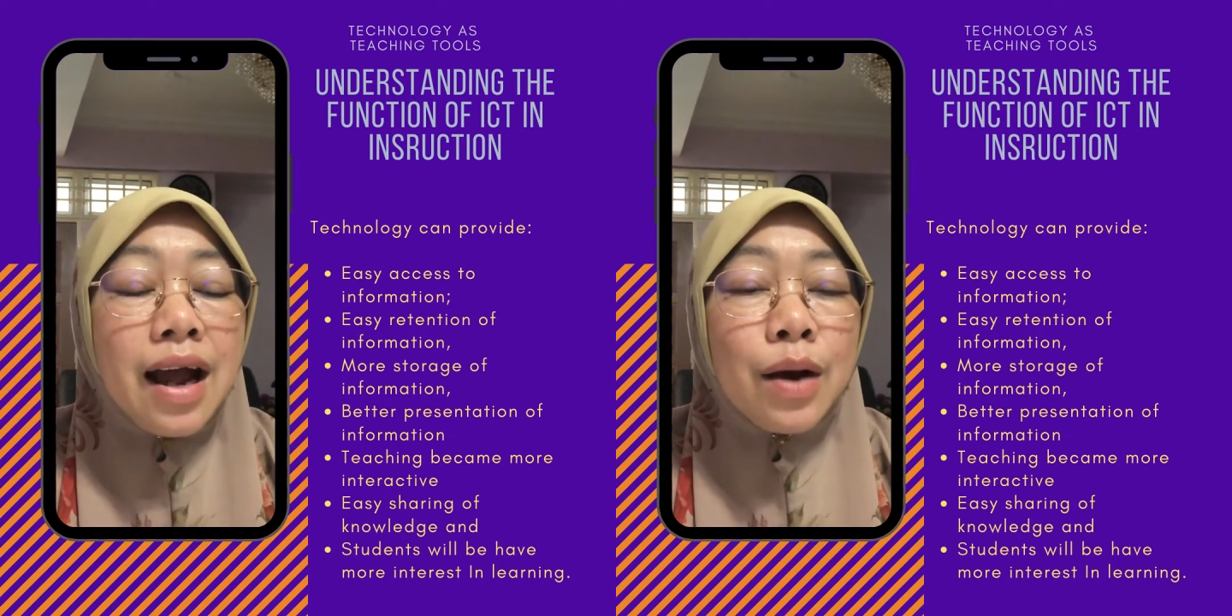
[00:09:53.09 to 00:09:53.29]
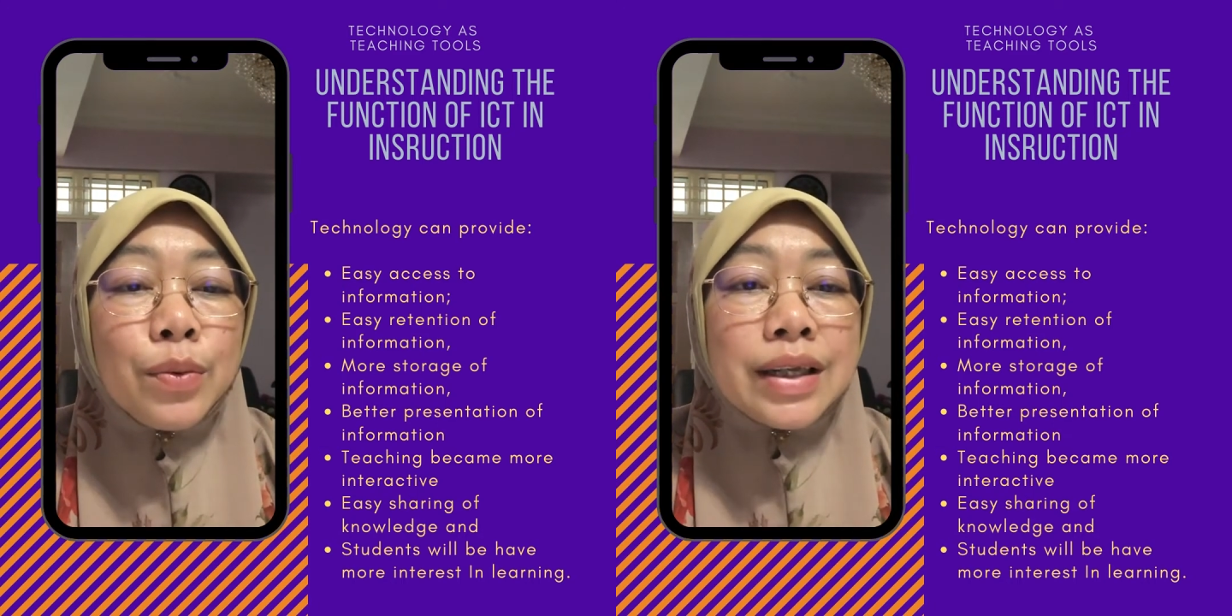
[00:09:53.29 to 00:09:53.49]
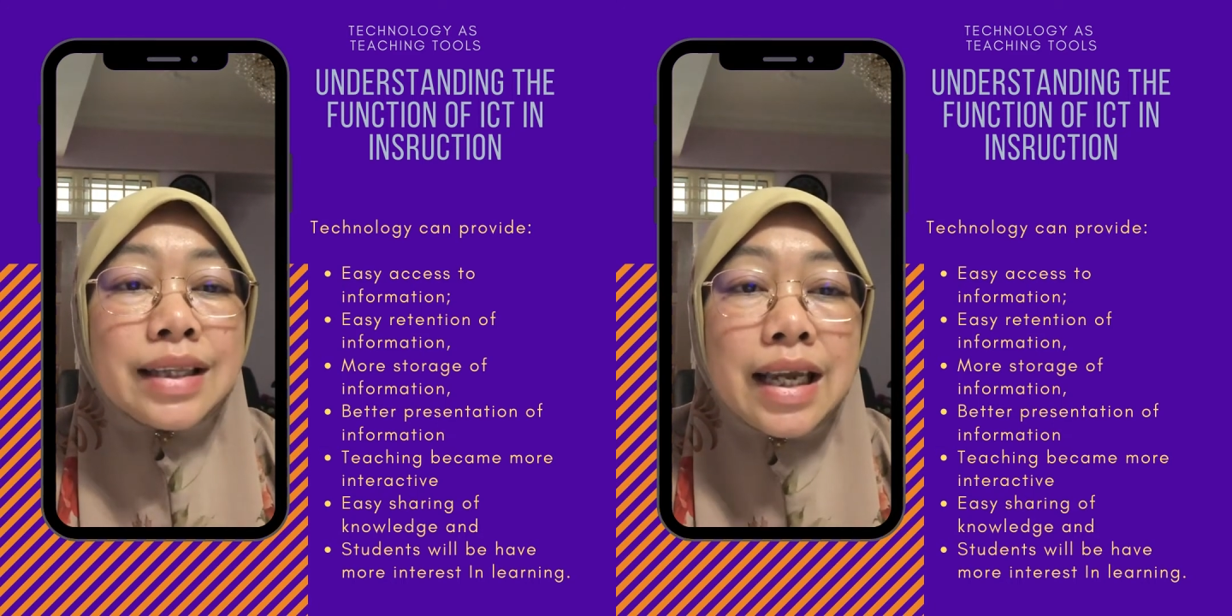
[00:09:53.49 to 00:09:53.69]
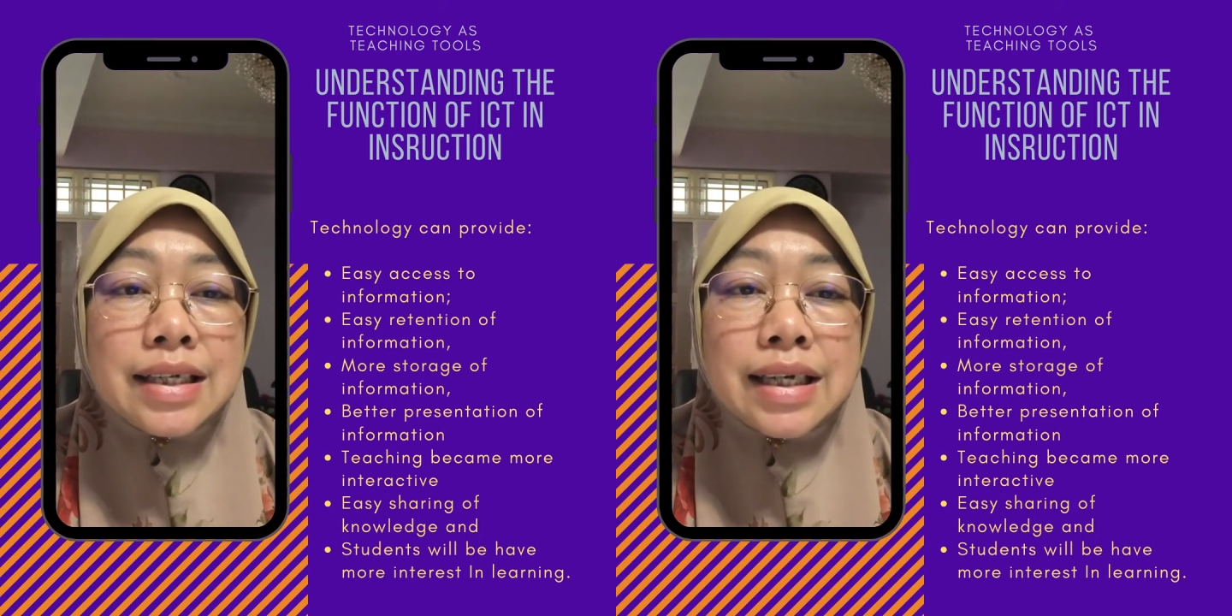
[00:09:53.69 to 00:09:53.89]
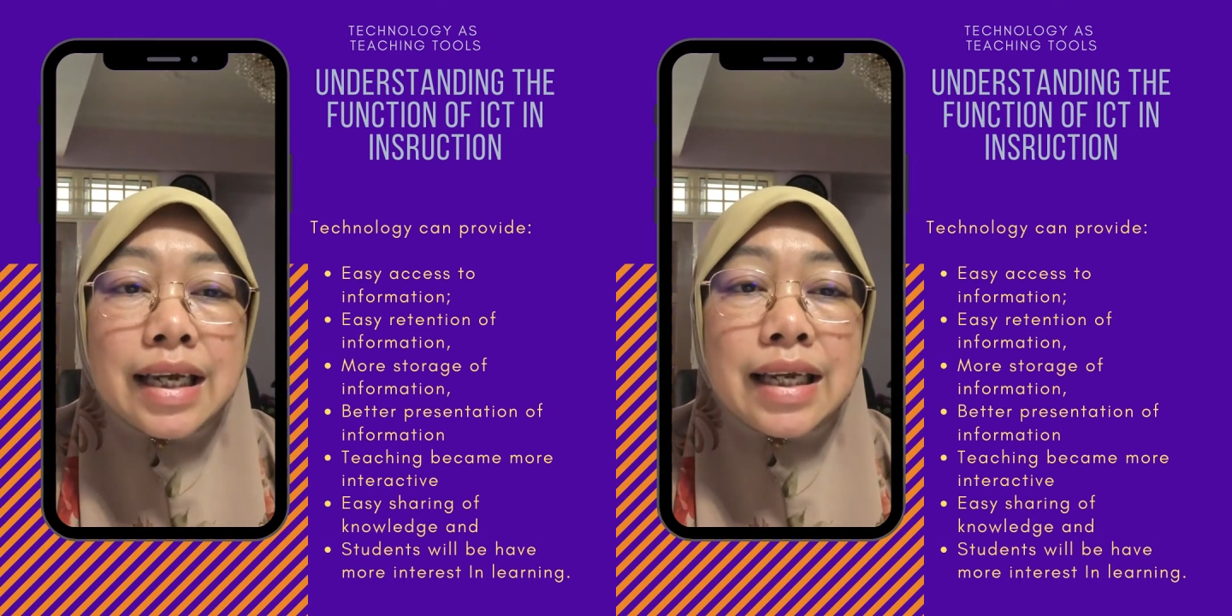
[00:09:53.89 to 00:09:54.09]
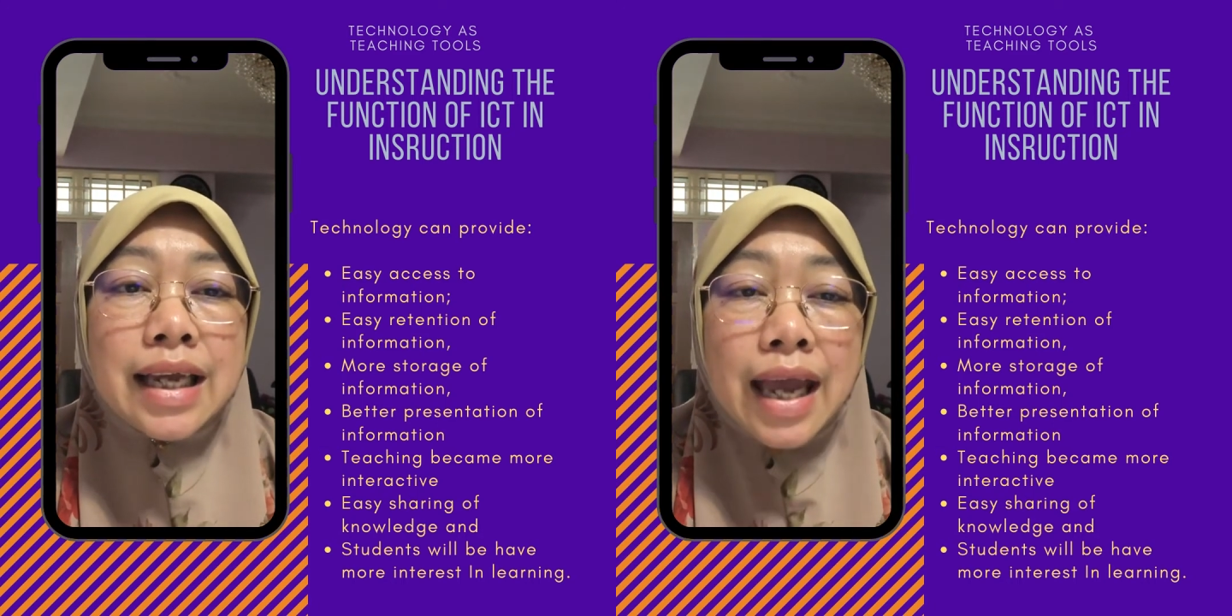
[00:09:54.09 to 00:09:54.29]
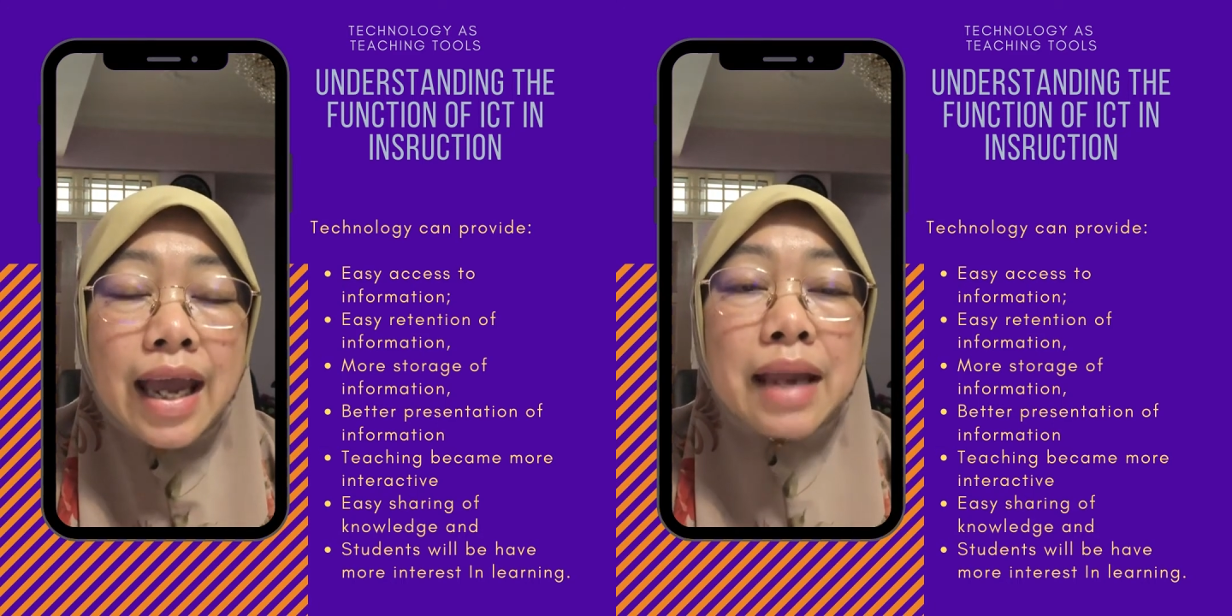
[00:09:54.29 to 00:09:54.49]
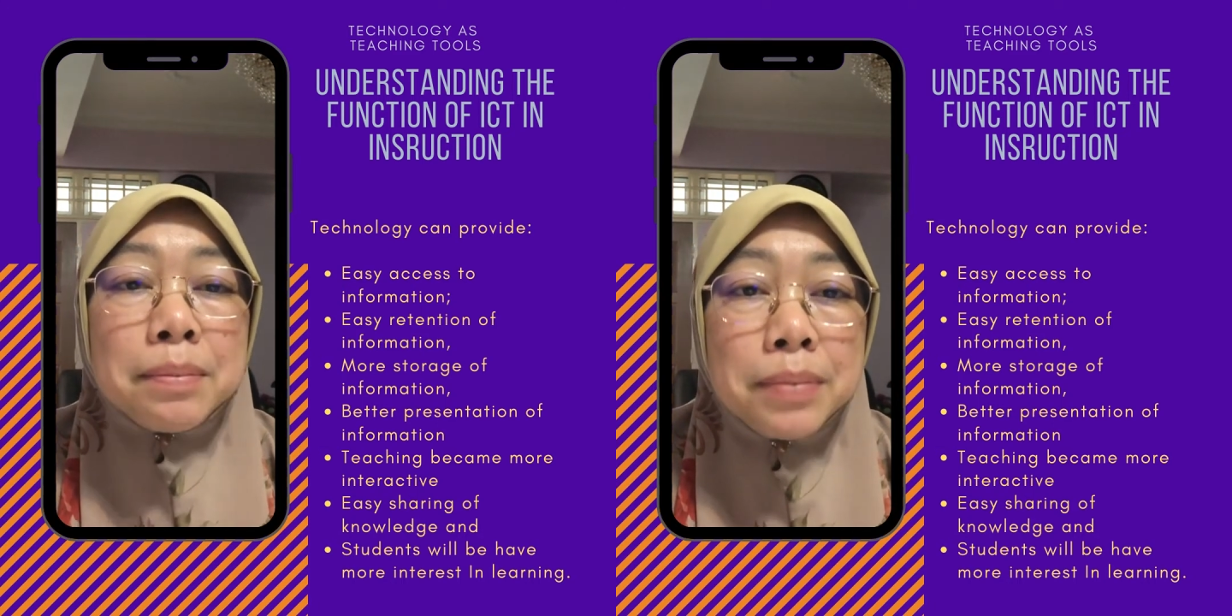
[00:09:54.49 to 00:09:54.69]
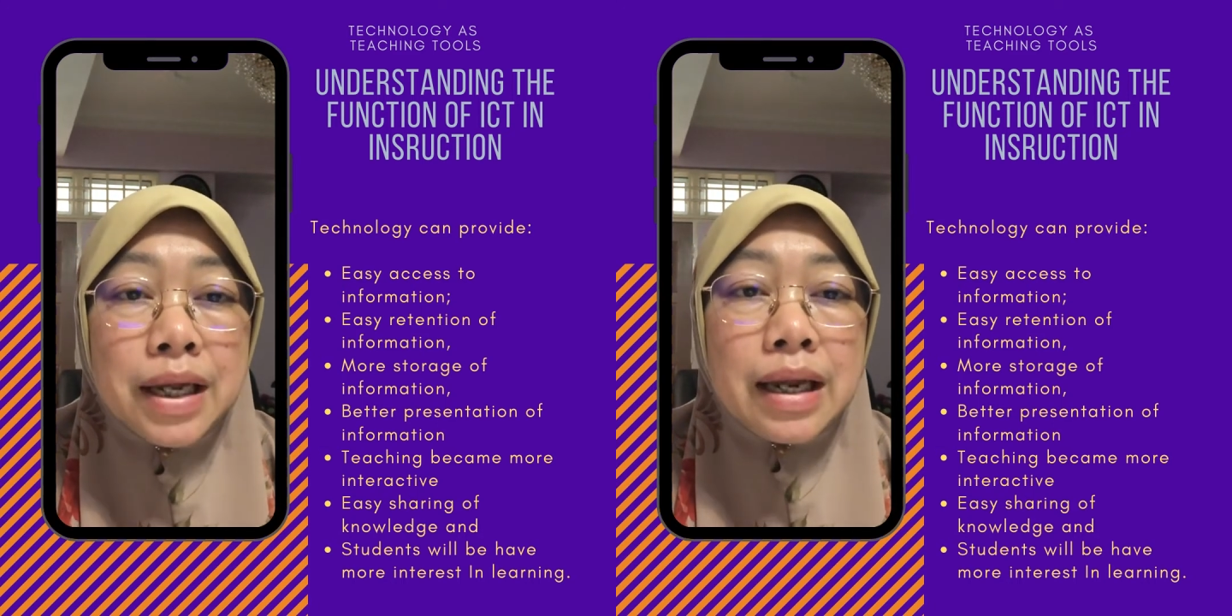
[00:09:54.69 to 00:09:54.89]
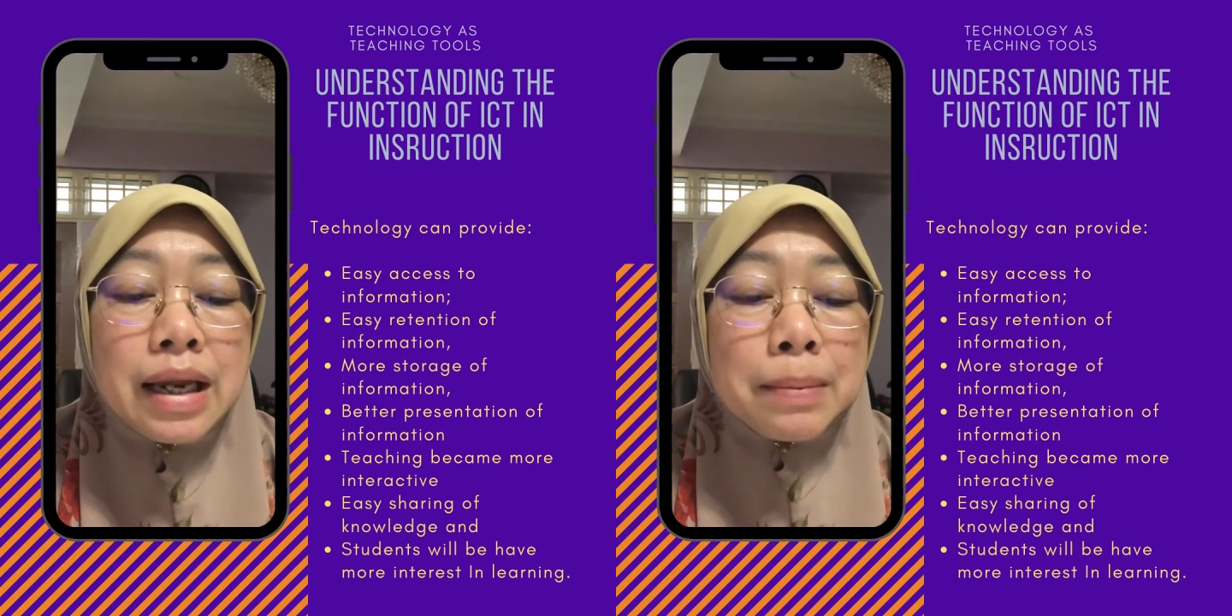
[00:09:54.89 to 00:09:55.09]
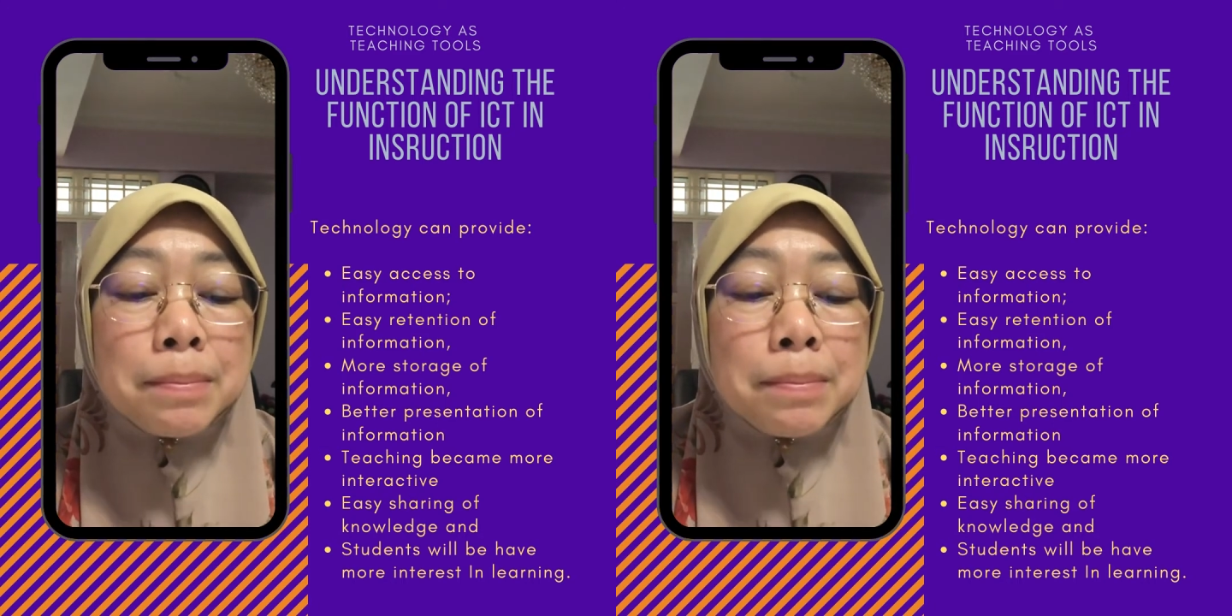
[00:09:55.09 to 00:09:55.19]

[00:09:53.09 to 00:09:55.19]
our teaching can be